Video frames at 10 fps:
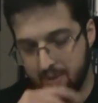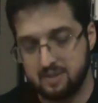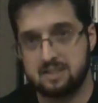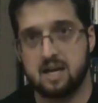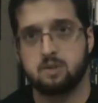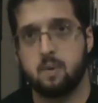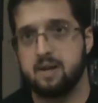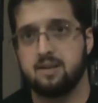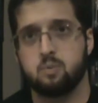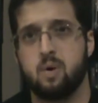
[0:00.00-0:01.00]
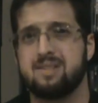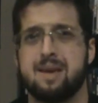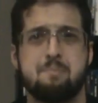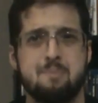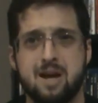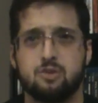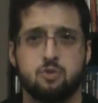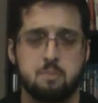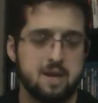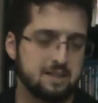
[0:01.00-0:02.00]
This next one was a must
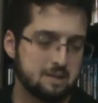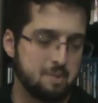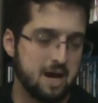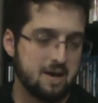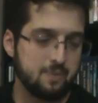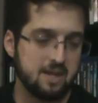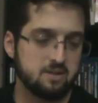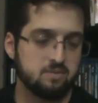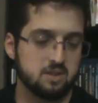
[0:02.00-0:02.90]
for me to buy at the end of